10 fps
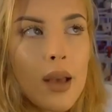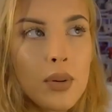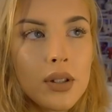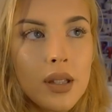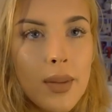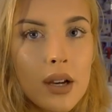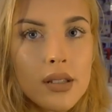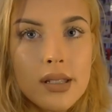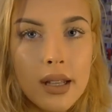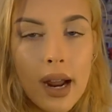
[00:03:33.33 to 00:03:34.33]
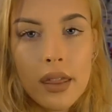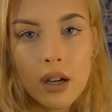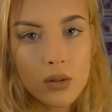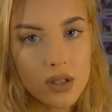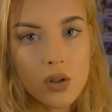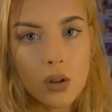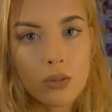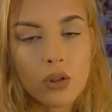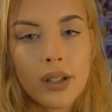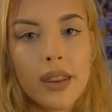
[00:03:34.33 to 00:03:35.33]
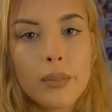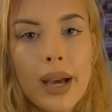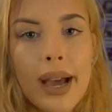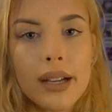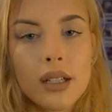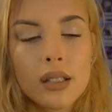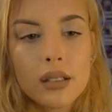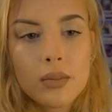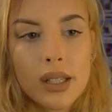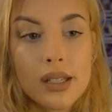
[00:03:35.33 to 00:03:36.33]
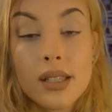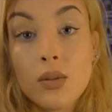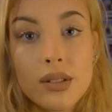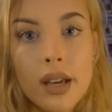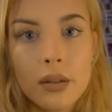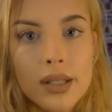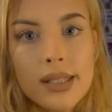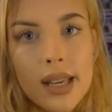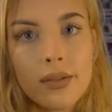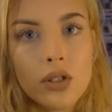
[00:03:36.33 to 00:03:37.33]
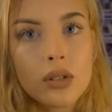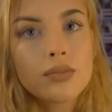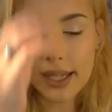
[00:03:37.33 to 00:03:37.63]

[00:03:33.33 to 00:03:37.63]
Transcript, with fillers: I put the mouse that I thought was adorable in the back because he was gonna be snake food.